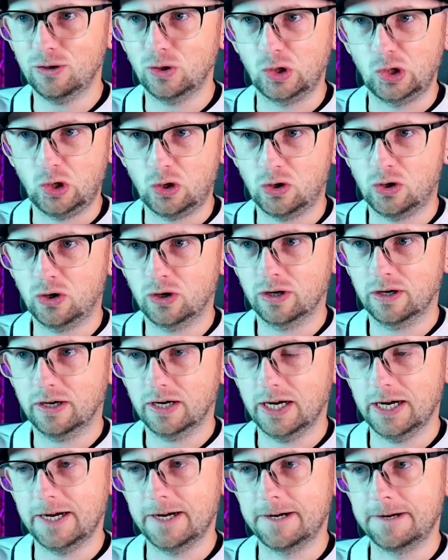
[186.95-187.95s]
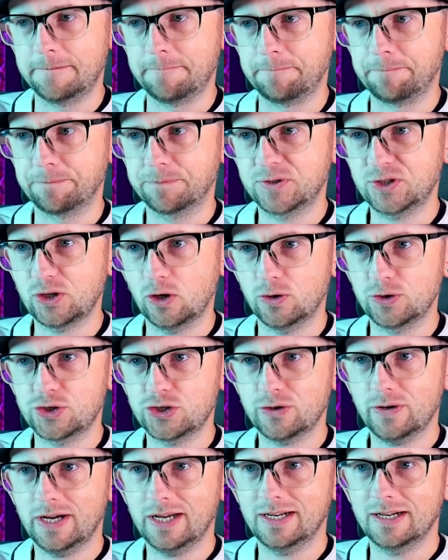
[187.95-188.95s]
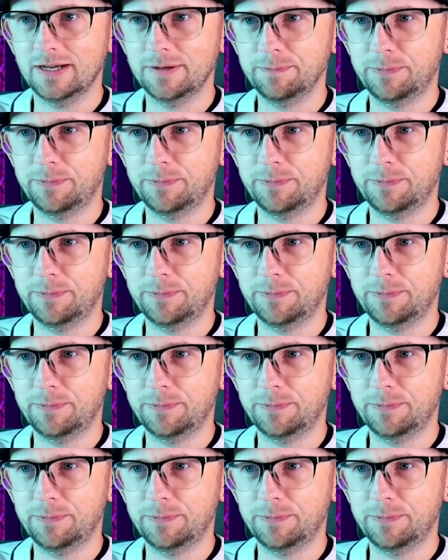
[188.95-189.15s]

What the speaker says: long start straight,